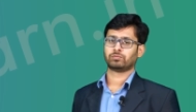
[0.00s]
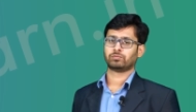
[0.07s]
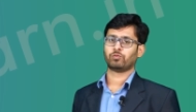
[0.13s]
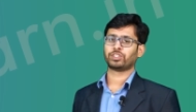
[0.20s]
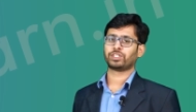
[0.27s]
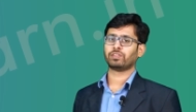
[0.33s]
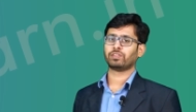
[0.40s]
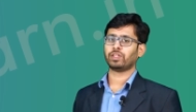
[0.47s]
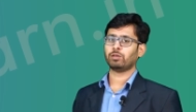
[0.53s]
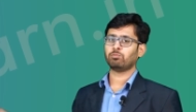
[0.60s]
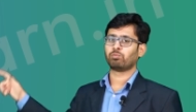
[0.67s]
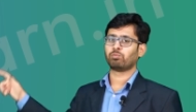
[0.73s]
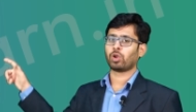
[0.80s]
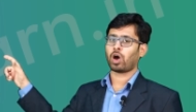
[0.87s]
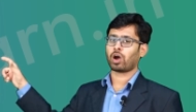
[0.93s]
within the
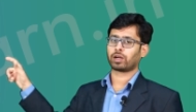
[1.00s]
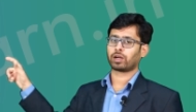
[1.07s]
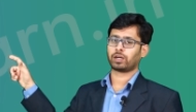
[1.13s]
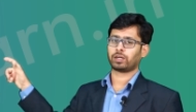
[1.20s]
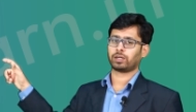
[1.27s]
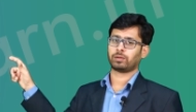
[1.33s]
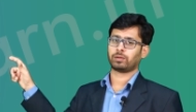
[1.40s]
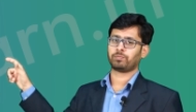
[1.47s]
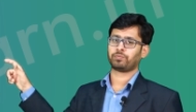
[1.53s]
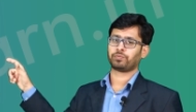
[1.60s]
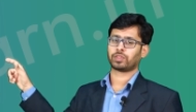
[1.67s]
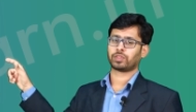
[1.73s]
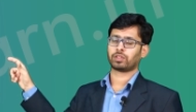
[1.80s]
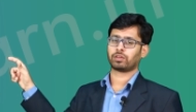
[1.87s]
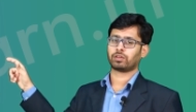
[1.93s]
block.
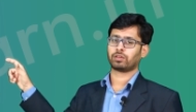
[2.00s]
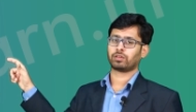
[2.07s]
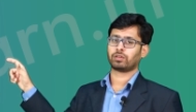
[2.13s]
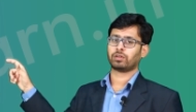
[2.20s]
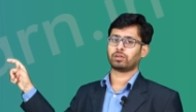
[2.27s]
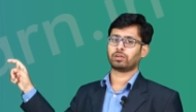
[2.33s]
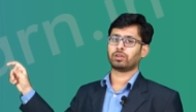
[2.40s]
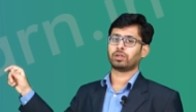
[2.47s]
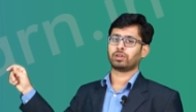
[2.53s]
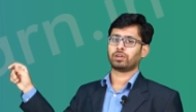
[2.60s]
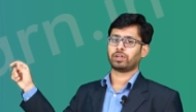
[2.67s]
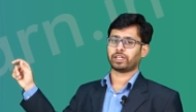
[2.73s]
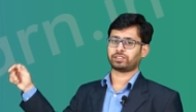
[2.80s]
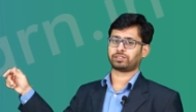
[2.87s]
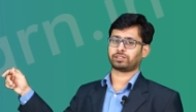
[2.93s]

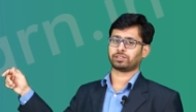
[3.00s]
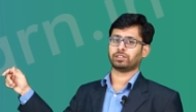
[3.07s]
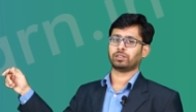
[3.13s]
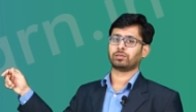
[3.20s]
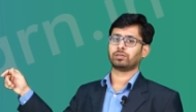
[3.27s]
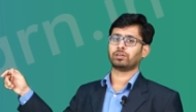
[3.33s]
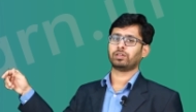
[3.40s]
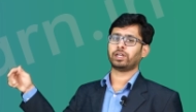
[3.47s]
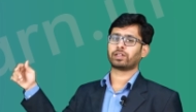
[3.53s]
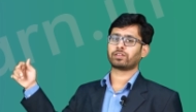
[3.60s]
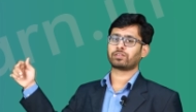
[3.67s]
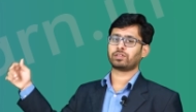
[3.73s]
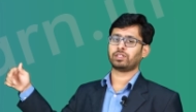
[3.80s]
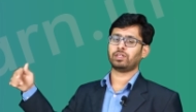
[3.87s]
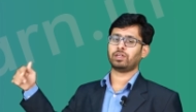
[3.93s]
Next, let us
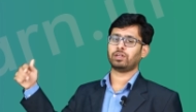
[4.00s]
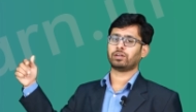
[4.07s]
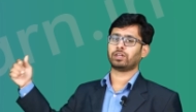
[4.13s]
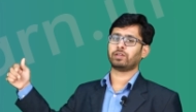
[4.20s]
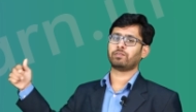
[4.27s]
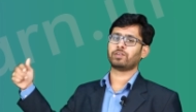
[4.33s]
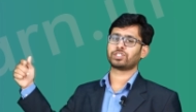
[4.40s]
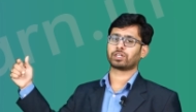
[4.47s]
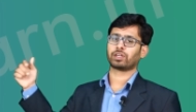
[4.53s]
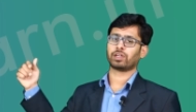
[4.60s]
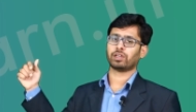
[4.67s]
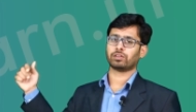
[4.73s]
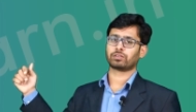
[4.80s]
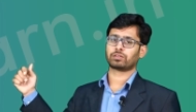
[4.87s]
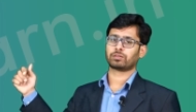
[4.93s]
see the division
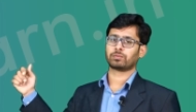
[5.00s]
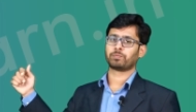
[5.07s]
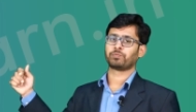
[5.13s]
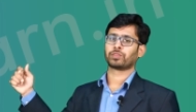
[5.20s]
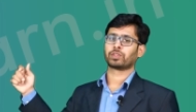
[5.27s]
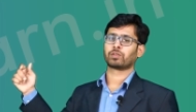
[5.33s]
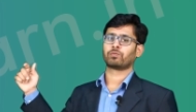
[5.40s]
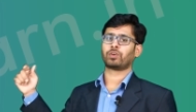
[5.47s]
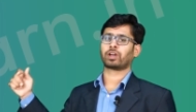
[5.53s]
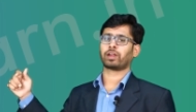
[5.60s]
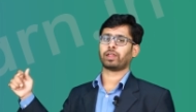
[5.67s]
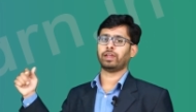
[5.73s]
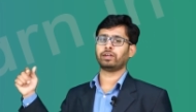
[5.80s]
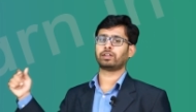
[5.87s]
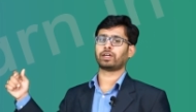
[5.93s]
case. For
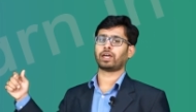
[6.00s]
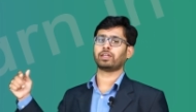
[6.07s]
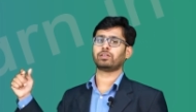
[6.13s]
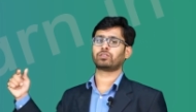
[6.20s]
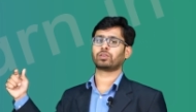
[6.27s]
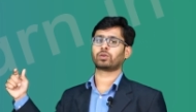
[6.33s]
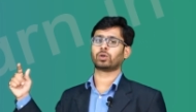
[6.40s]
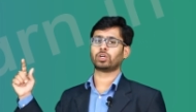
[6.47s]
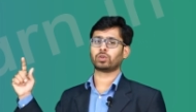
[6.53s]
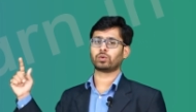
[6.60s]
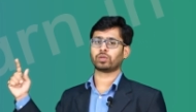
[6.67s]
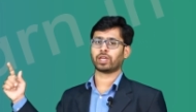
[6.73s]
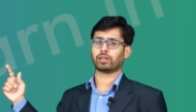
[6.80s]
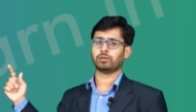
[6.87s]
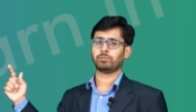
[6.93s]
int I is equal to
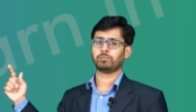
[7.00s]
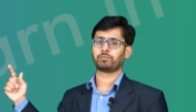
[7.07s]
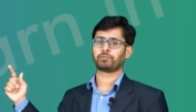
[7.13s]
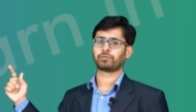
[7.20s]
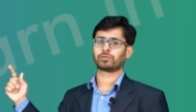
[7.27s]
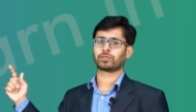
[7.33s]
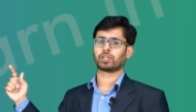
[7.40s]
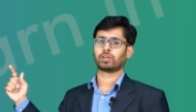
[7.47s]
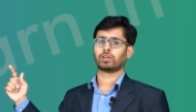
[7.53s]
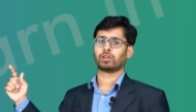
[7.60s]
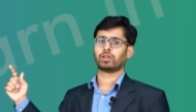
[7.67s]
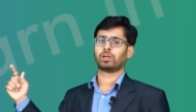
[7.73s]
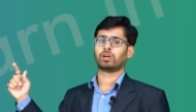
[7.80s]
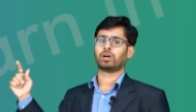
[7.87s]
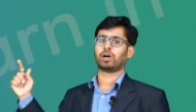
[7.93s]
n,
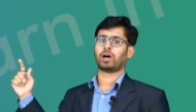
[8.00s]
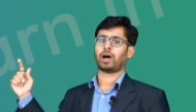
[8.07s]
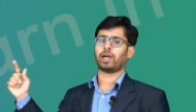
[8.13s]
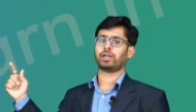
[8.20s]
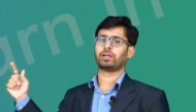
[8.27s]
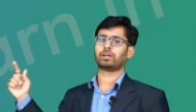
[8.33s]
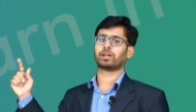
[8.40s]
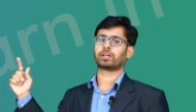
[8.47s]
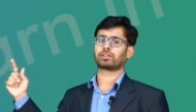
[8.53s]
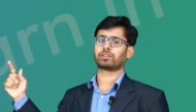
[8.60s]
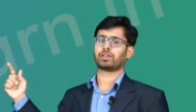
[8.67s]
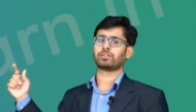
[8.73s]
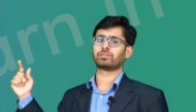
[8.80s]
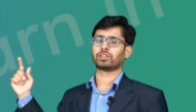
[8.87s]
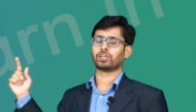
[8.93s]
I greater
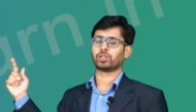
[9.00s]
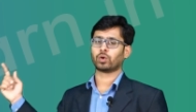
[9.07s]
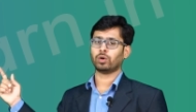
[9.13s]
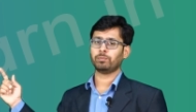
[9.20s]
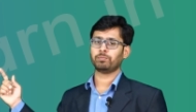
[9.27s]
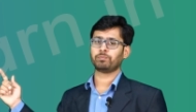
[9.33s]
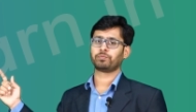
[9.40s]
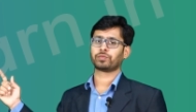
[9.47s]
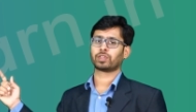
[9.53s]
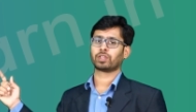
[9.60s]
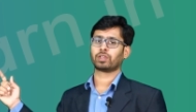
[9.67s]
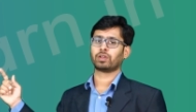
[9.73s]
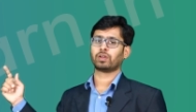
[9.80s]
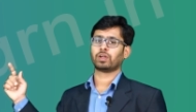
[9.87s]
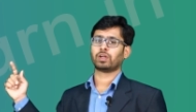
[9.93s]
than zero,
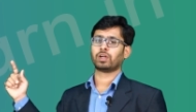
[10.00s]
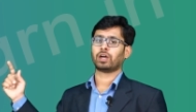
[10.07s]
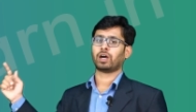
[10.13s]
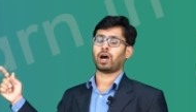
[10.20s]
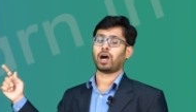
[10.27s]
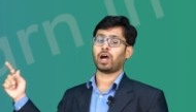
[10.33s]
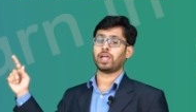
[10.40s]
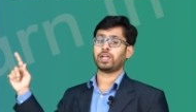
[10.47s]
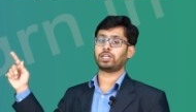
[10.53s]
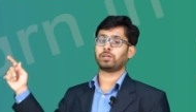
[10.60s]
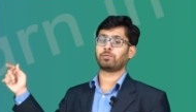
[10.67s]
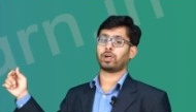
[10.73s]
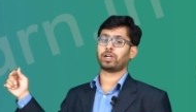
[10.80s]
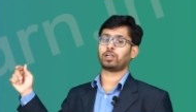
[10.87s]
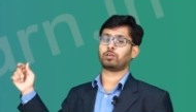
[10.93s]
I
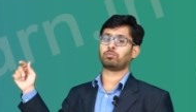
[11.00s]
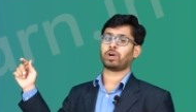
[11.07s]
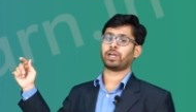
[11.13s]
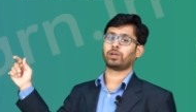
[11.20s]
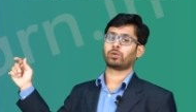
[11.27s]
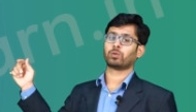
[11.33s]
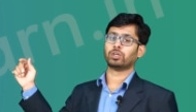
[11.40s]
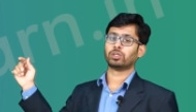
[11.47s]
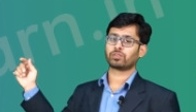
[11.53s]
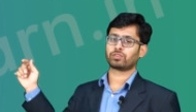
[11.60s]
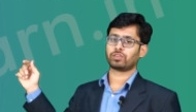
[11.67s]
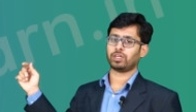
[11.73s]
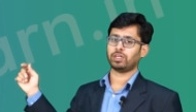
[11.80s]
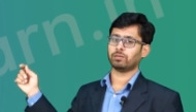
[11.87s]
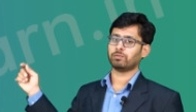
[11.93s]
divided by equal to
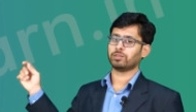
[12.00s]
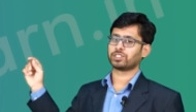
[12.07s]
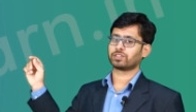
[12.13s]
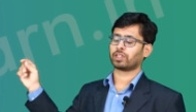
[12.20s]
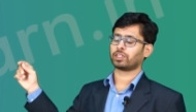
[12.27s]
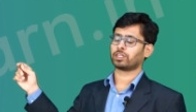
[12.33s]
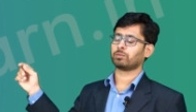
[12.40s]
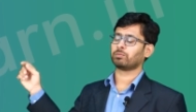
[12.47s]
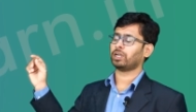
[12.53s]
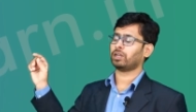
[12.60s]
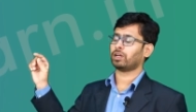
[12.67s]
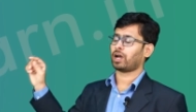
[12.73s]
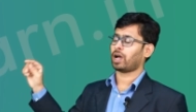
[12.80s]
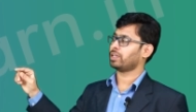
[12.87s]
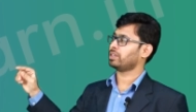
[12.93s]
c, which is nothing
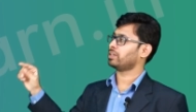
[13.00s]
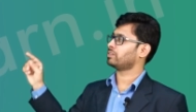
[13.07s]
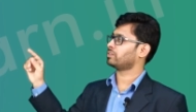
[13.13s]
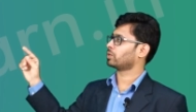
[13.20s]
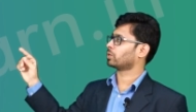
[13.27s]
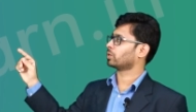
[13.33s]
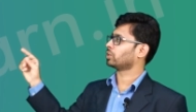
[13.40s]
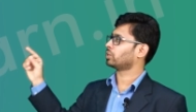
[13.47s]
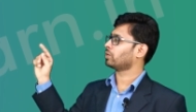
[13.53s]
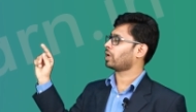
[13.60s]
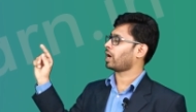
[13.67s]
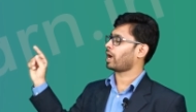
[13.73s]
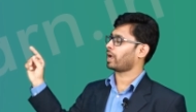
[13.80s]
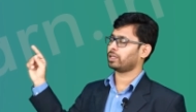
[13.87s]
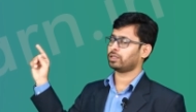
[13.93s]
but I is equal to
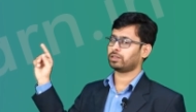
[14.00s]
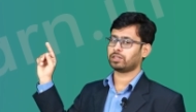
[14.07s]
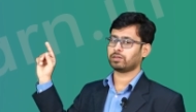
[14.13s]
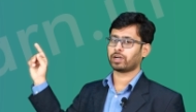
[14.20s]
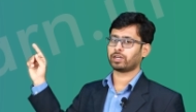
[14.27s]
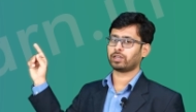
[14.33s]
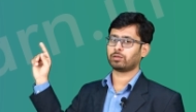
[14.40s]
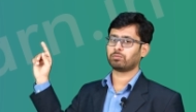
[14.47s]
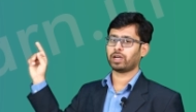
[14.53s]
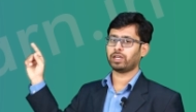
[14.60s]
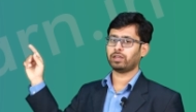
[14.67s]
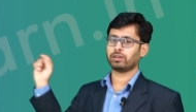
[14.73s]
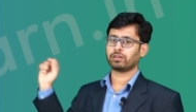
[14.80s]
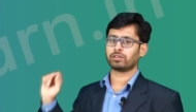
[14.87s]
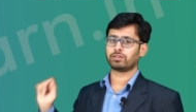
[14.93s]
I divided by
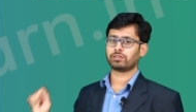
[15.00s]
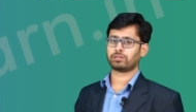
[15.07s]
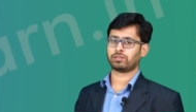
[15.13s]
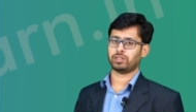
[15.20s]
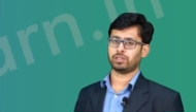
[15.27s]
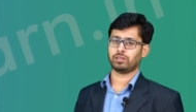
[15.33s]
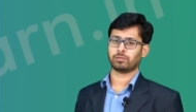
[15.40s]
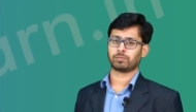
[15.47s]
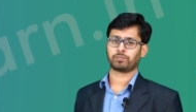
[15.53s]
c.